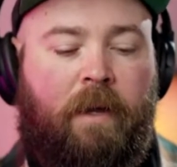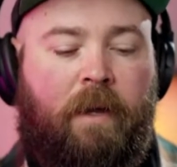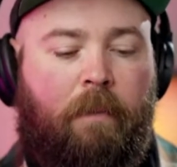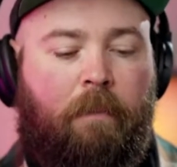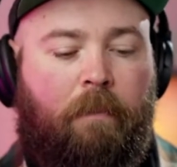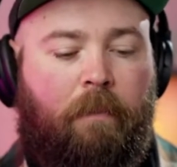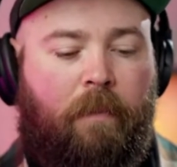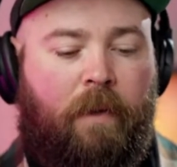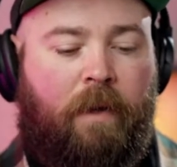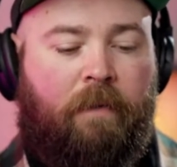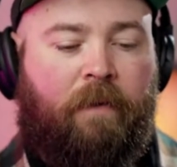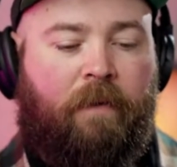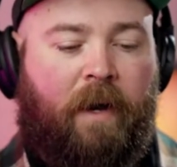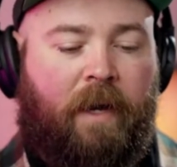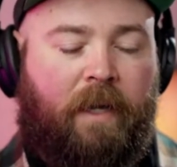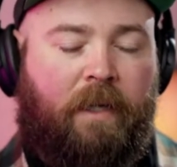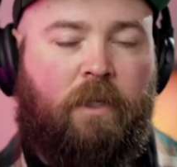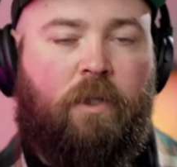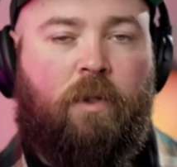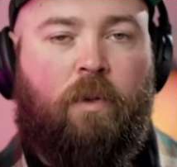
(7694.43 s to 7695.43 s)
if I
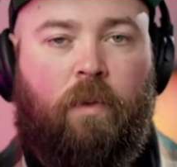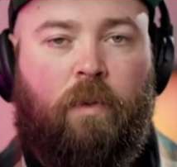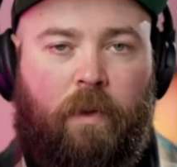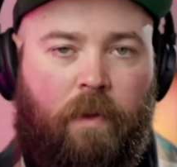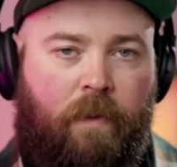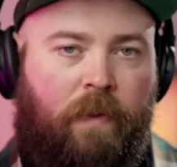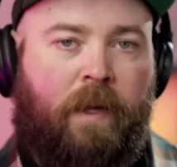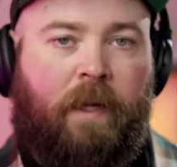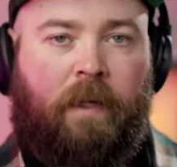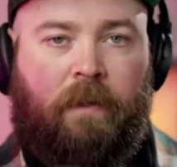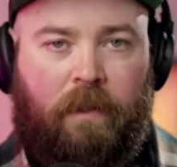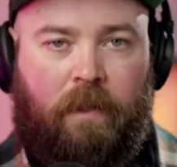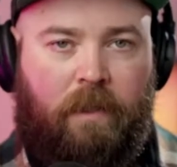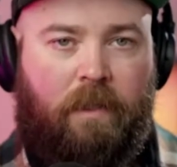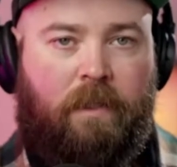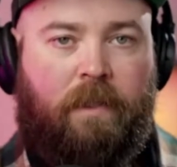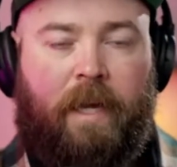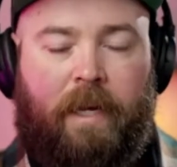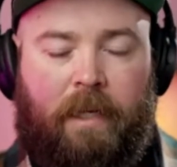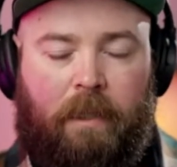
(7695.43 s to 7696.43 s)
do the thing that this
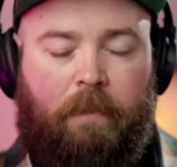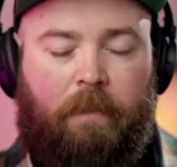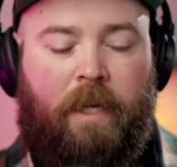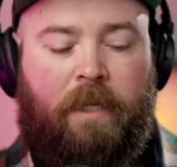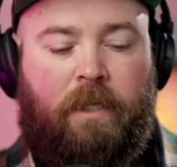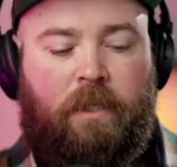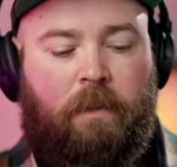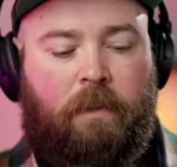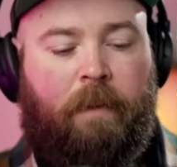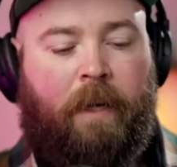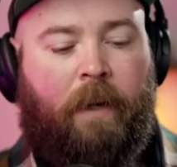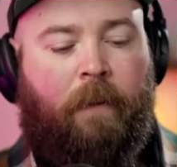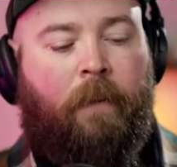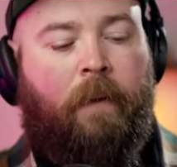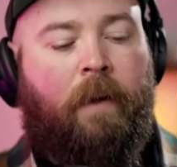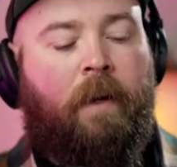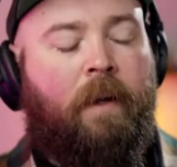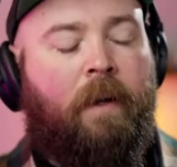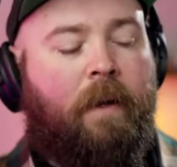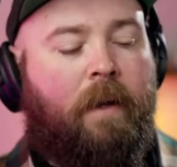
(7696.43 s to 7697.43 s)
landing page is about?
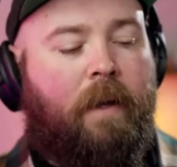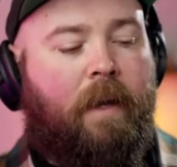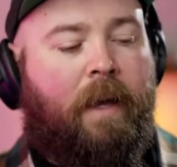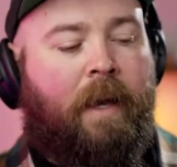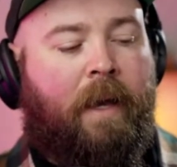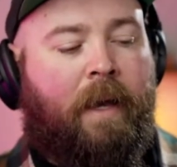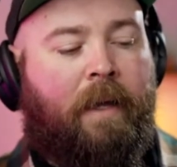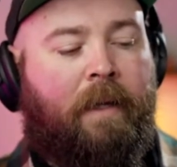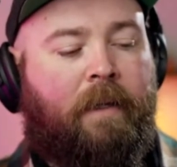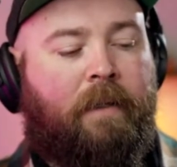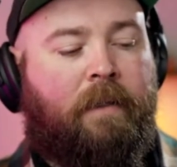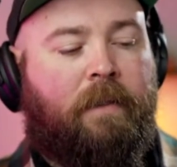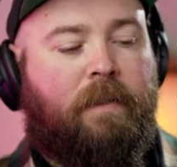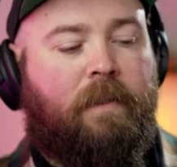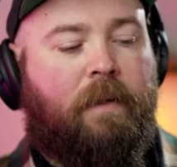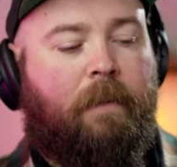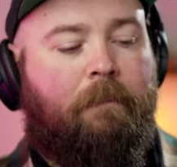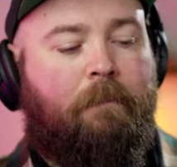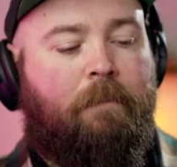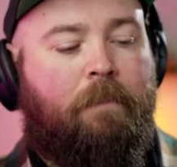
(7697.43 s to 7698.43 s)
And
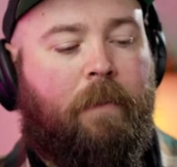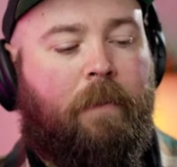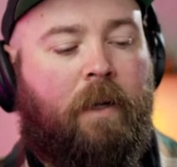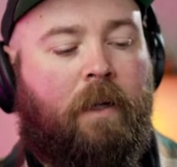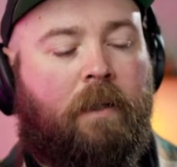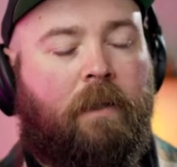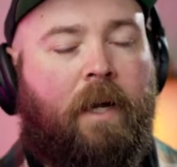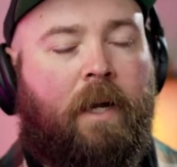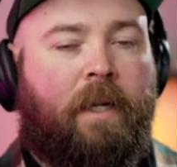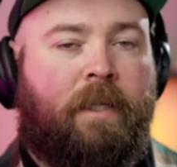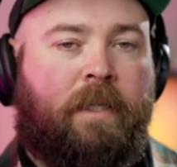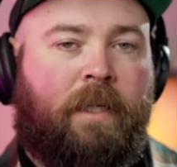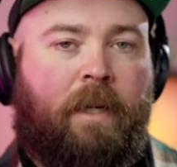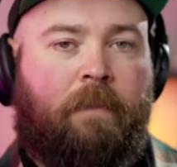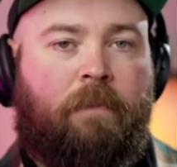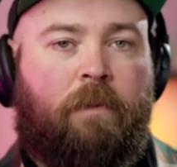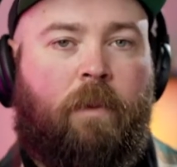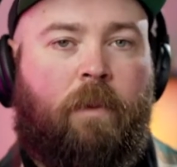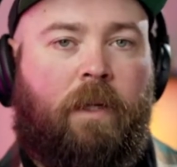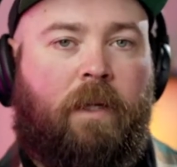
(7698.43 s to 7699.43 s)
a lot of times
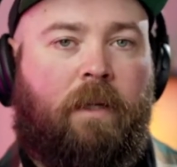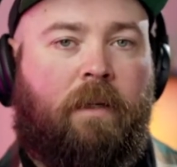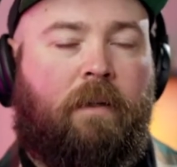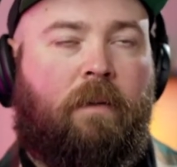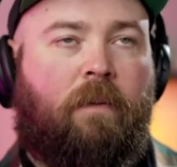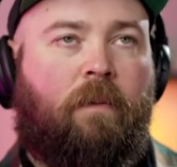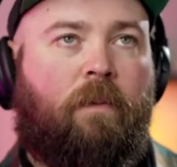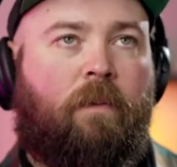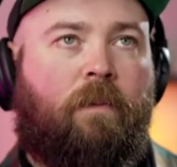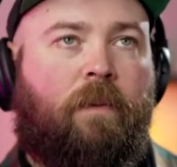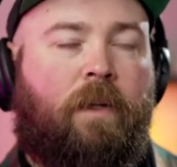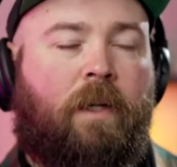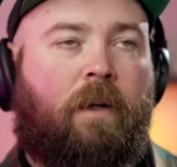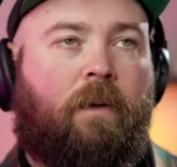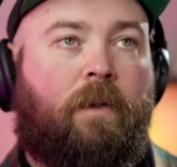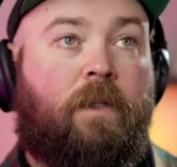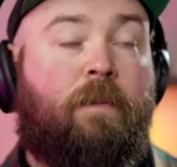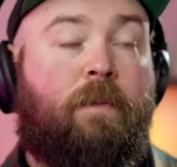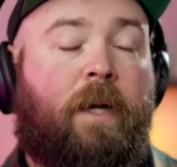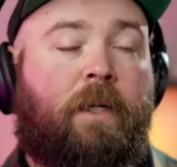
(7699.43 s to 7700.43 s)
we,
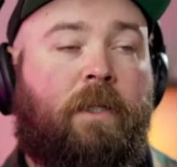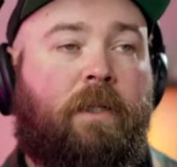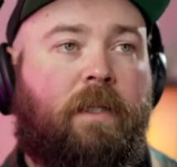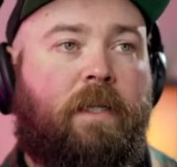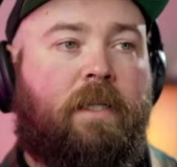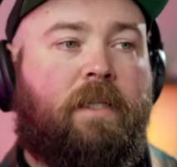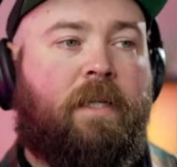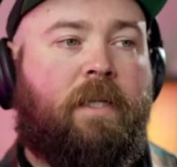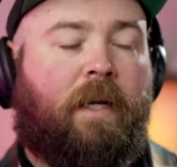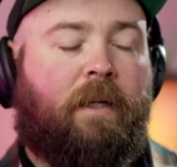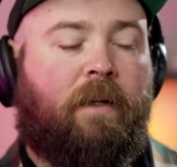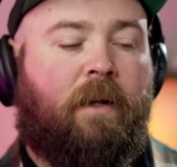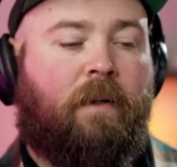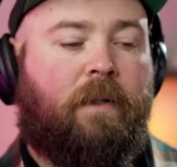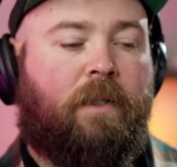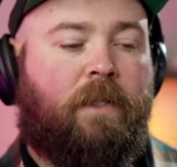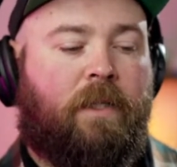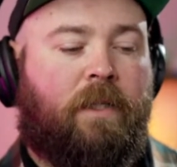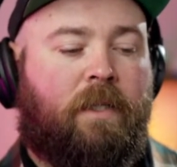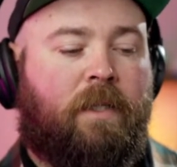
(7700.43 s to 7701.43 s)
especially as
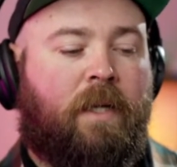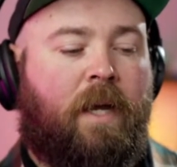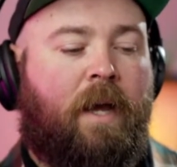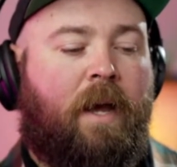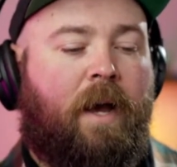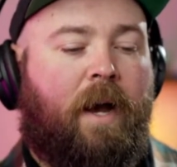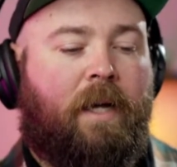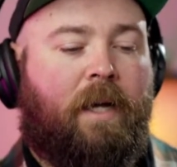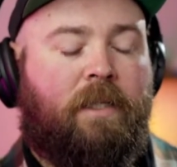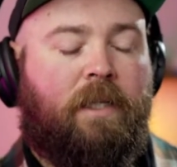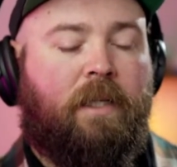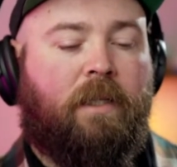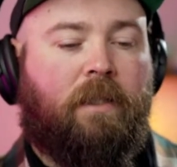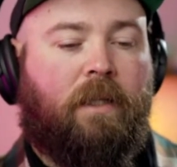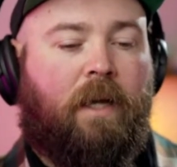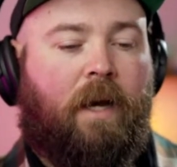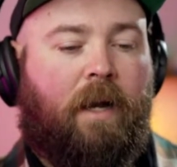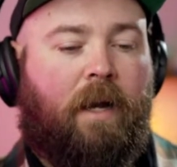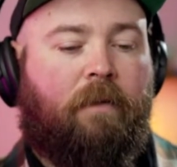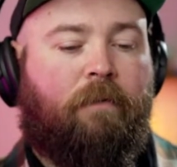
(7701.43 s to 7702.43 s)
technologists, I see a
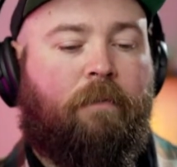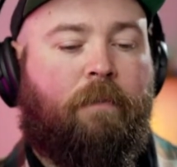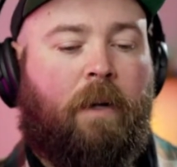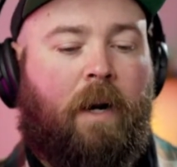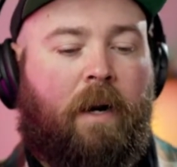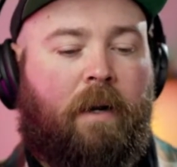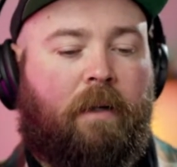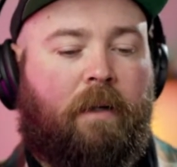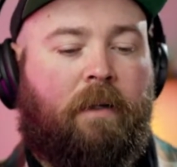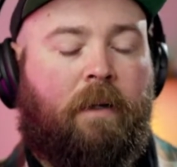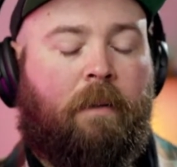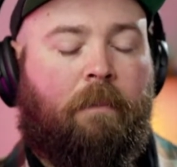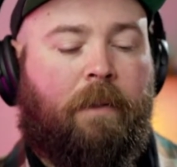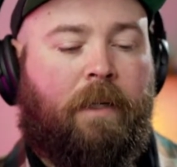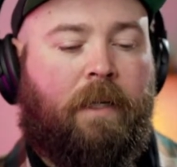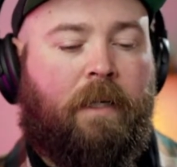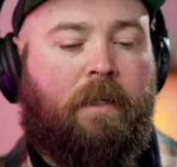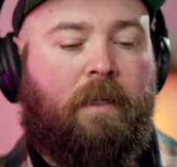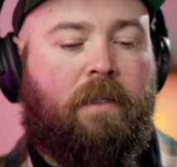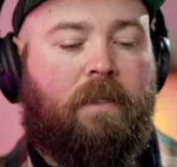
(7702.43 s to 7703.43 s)
lot of product
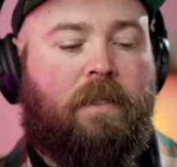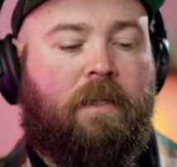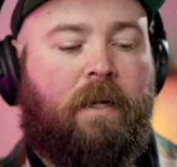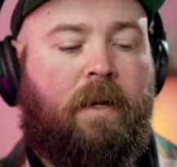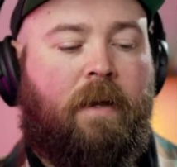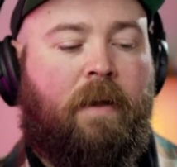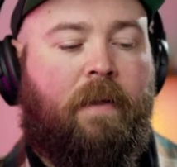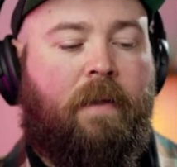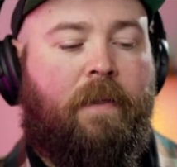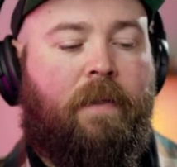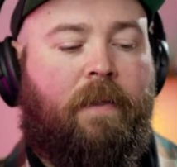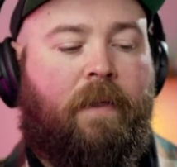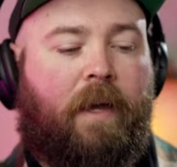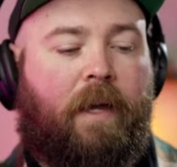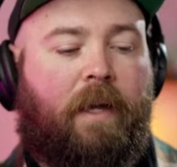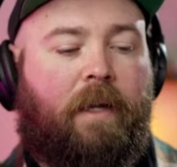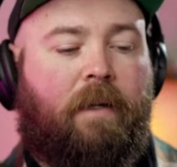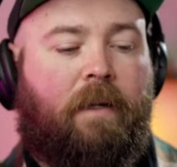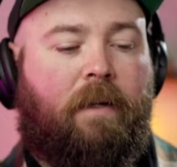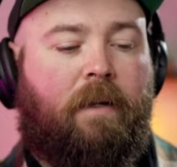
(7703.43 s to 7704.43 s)
companies
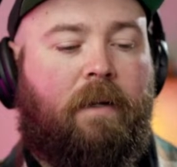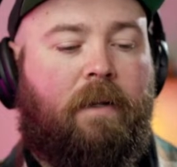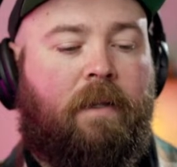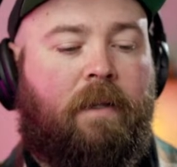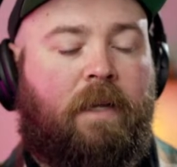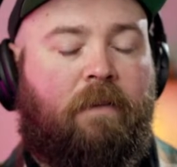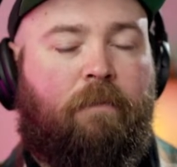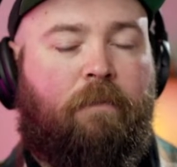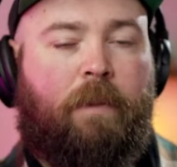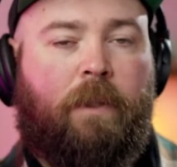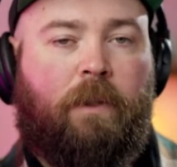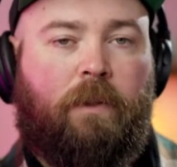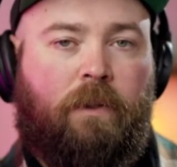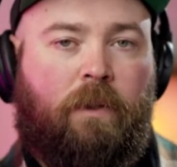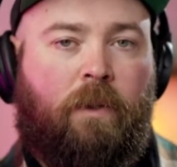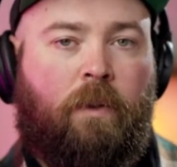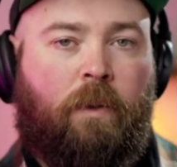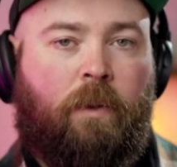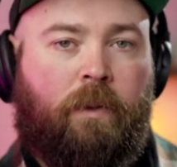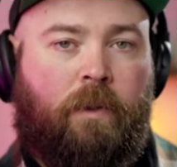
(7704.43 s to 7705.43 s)
that they've built
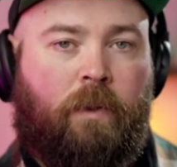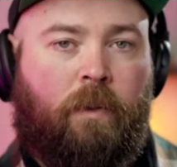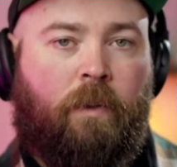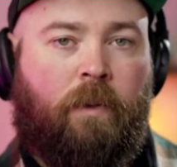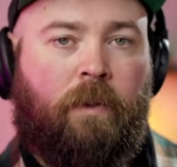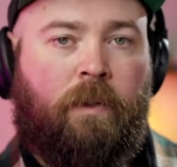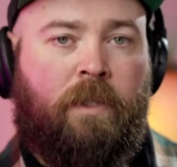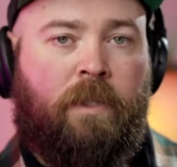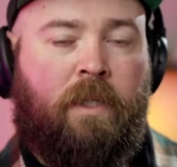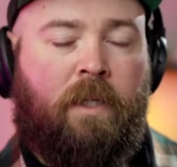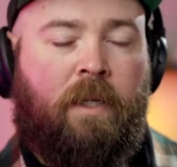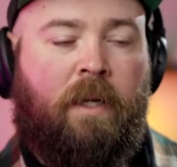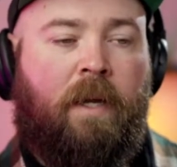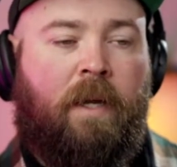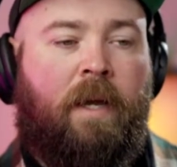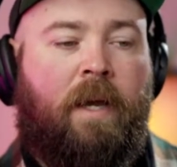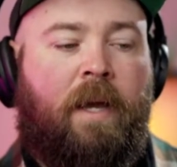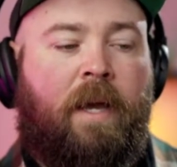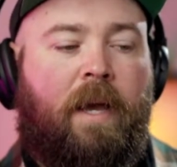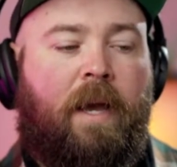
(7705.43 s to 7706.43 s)
cool tools
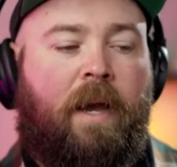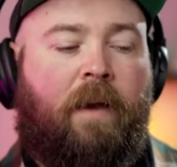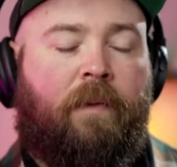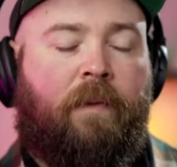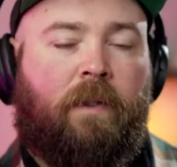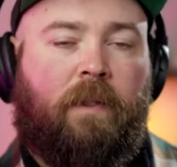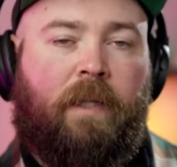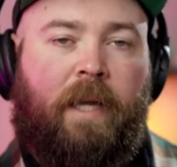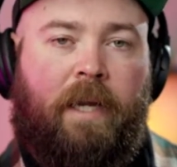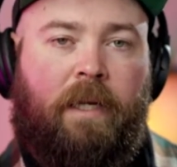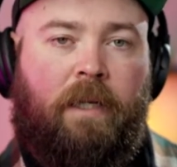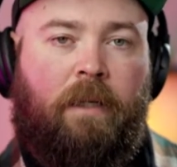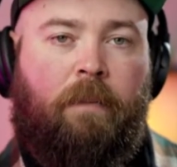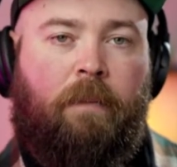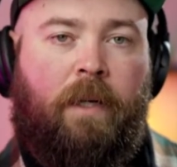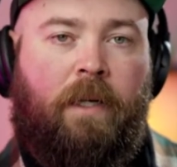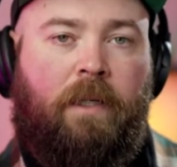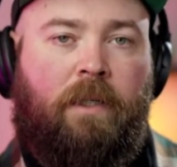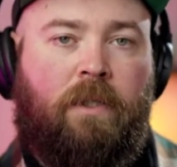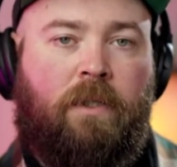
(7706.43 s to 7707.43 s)
and their landing
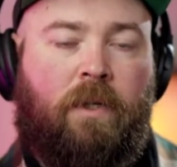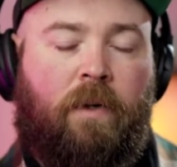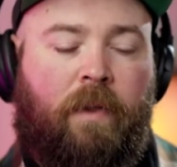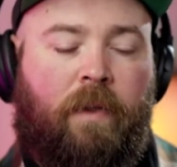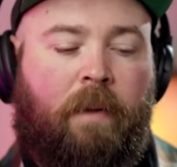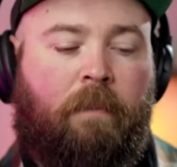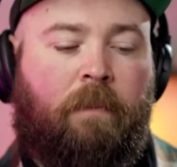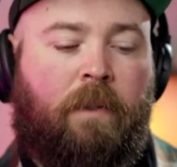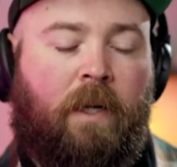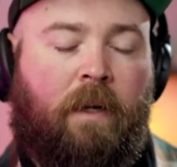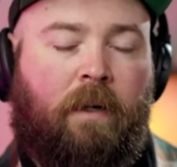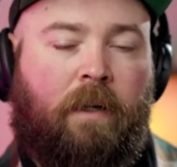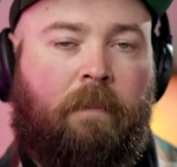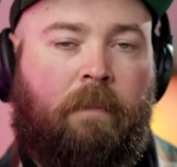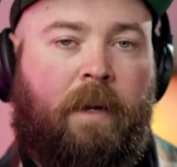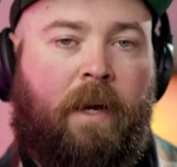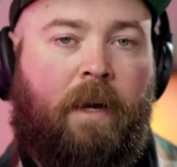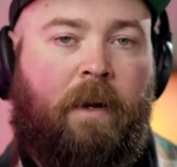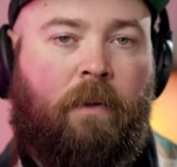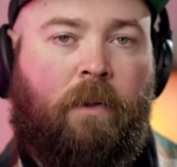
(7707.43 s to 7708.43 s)
pages are them talking
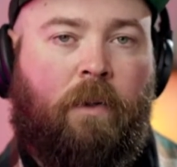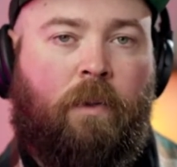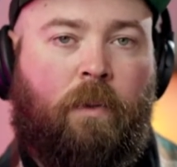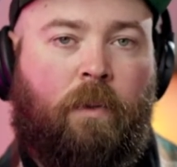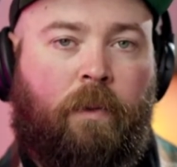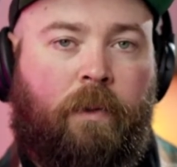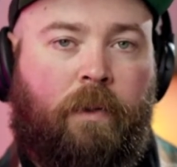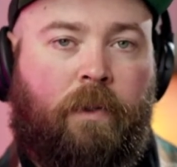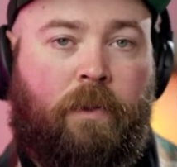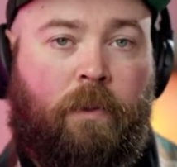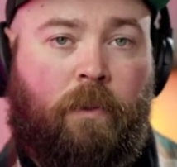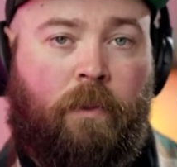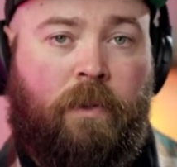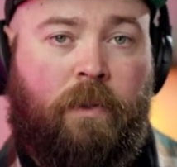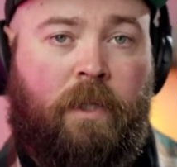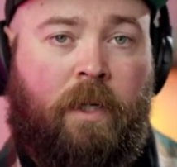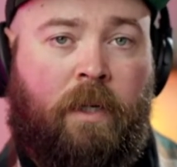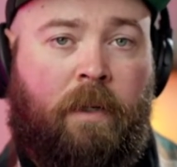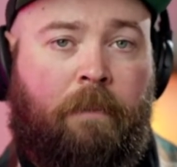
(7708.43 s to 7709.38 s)
about how cool their tools are.